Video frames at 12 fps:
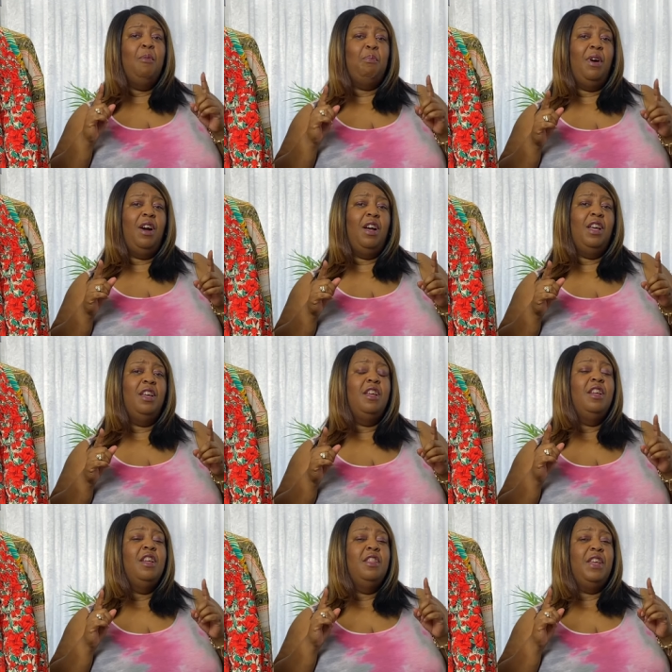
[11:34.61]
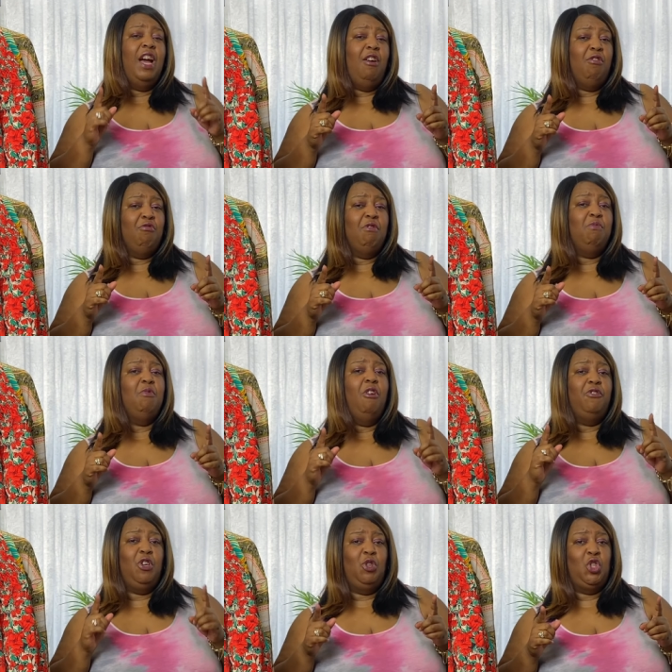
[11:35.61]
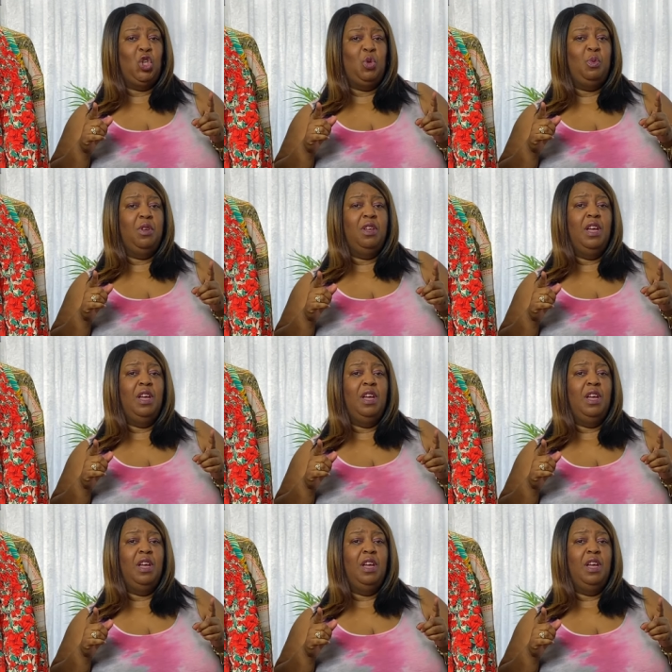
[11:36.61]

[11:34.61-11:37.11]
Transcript: by the algorithm of YouTube.